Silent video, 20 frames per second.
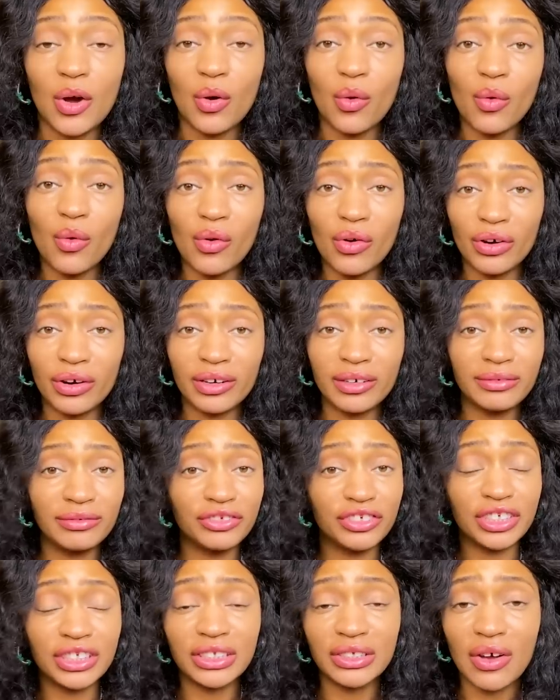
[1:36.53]
Or
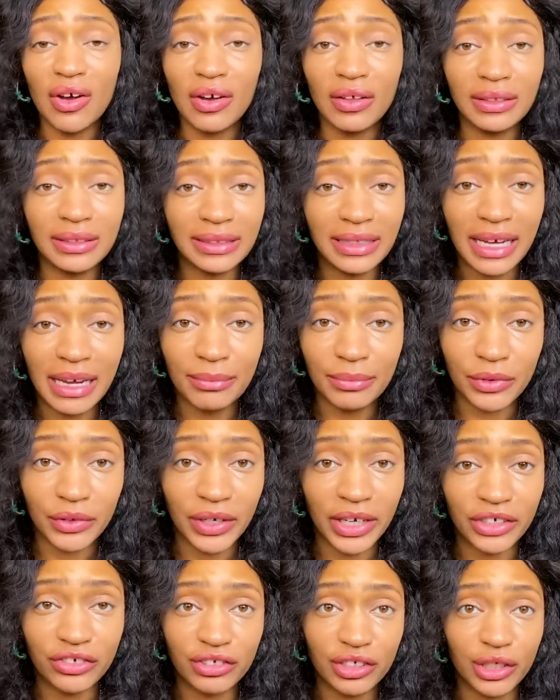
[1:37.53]
just all the time, they're
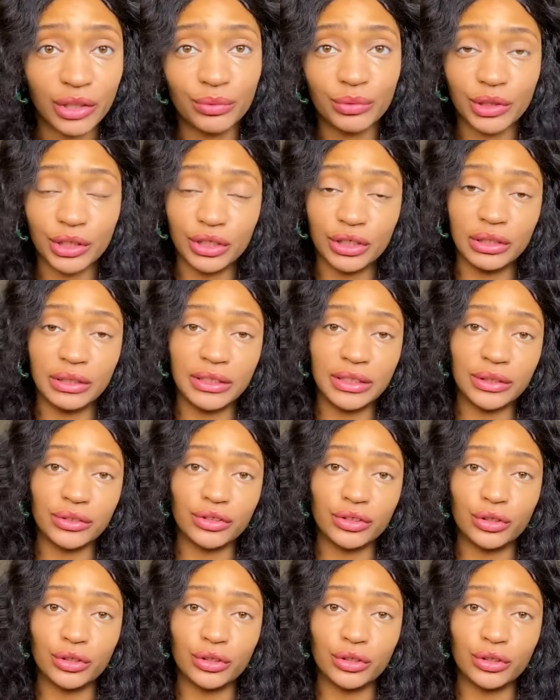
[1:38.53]
actually a really good deal.